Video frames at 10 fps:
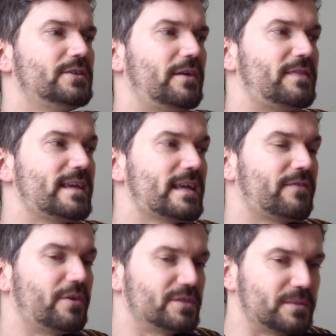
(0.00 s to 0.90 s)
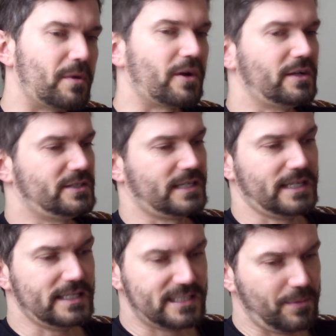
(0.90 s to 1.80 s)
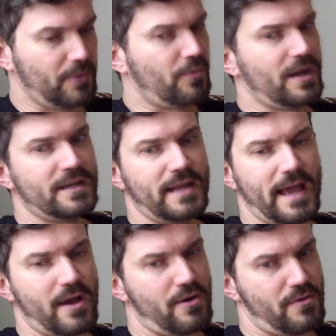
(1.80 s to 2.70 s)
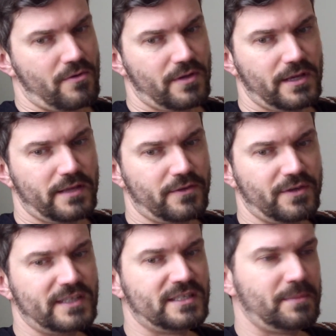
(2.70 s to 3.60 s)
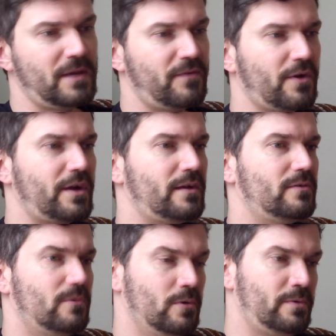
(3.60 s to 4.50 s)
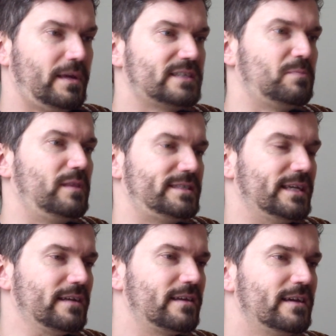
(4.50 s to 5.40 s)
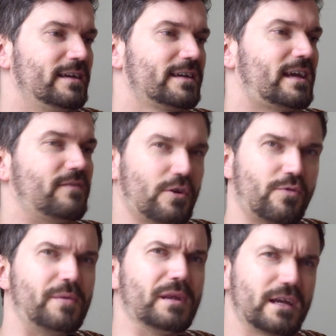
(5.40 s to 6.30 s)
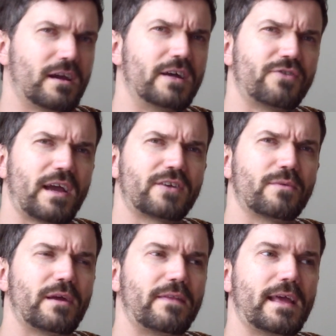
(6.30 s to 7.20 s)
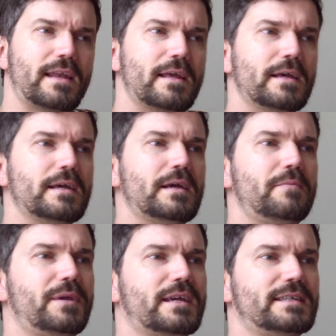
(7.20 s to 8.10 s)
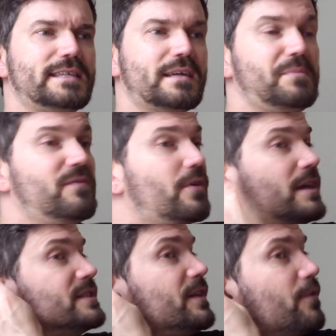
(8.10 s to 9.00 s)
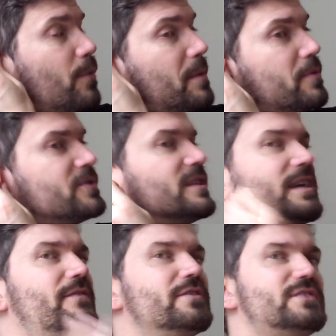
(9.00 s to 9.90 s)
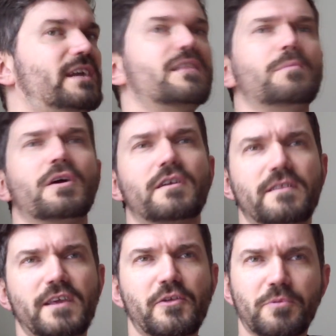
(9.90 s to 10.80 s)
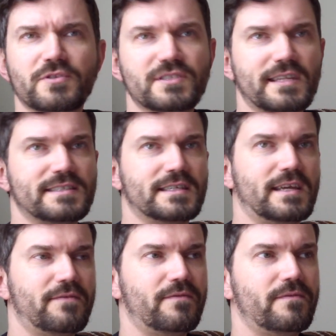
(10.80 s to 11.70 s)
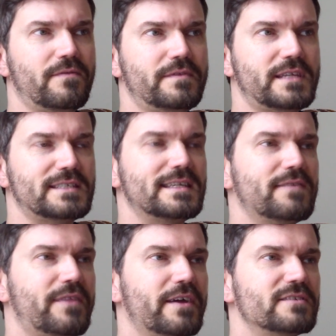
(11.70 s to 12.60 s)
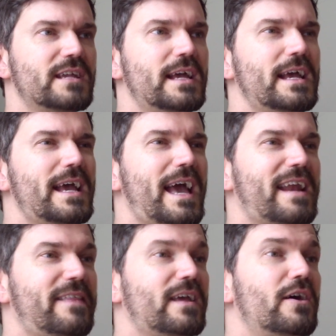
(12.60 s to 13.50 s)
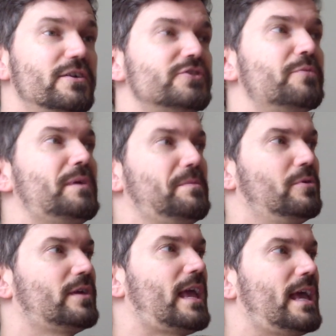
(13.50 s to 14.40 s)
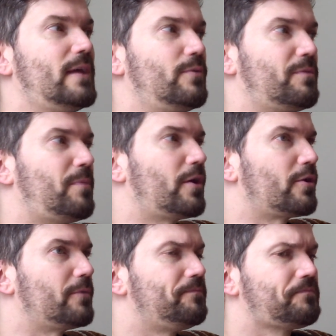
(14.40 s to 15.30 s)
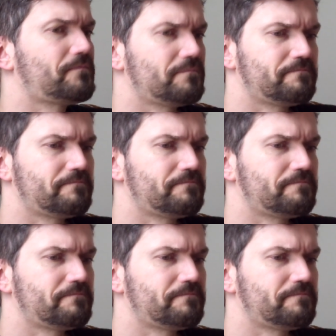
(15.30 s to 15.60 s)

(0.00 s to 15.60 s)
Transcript: So I think if there is a barter, I just think it needs to be written down. There needs to be a very explicit kind of agreement and contract around that, because it can be very easy for one person to give their side of the bargain and the other person doesn't give theirs. And I think also people can with barter.